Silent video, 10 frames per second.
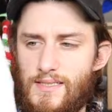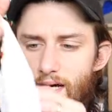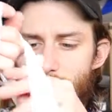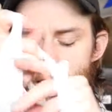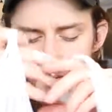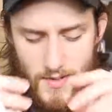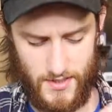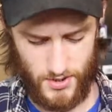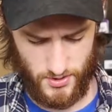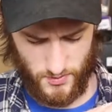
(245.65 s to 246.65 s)
tell I
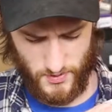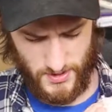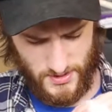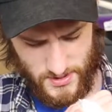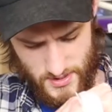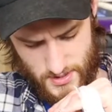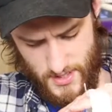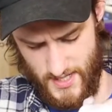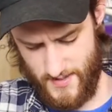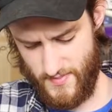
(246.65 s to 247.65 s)
went to Goodwill.
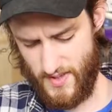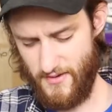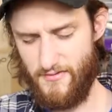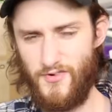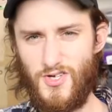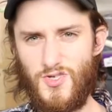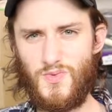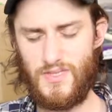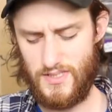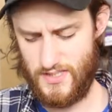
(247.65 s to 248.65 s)
The first
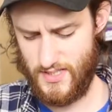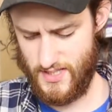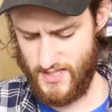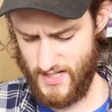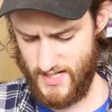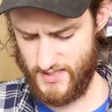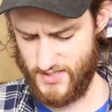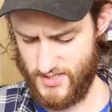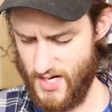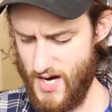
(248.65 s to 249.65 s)
ones that I
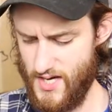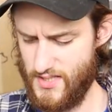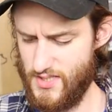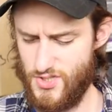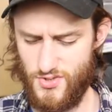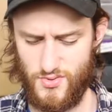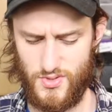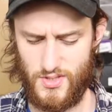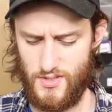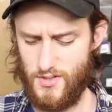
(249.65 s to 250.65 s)
saw, these
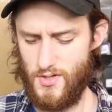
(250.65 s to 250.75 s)
shoes,